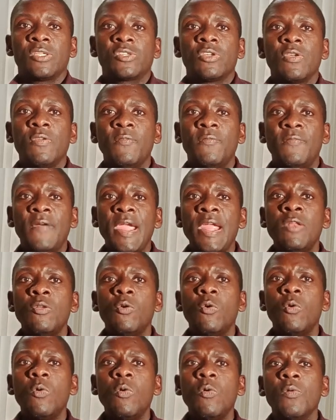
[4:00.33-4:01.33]
So you
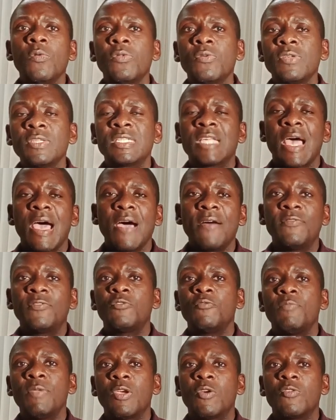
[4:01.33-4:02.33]
find all those
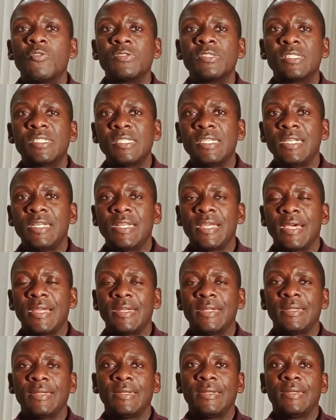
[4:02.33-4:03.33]
have to be
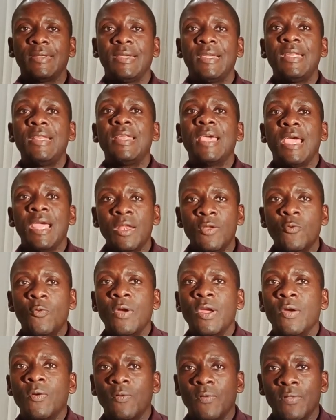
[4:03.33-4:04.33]
considered in any
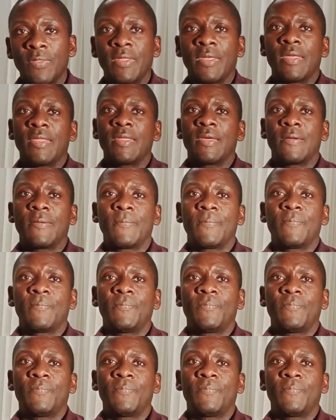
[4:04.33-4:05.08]
way or the other.